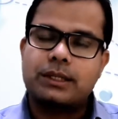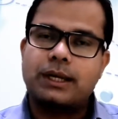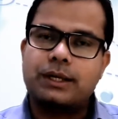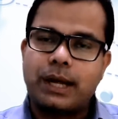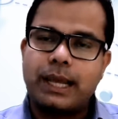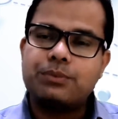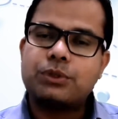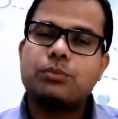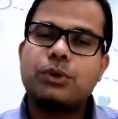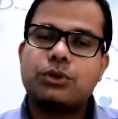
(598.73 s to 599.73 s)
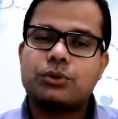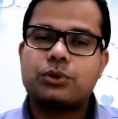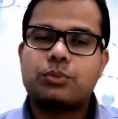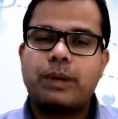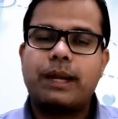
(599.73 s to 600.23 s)
that drive human
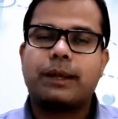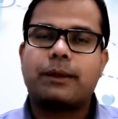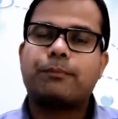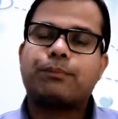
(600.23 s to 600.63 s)
resource planning,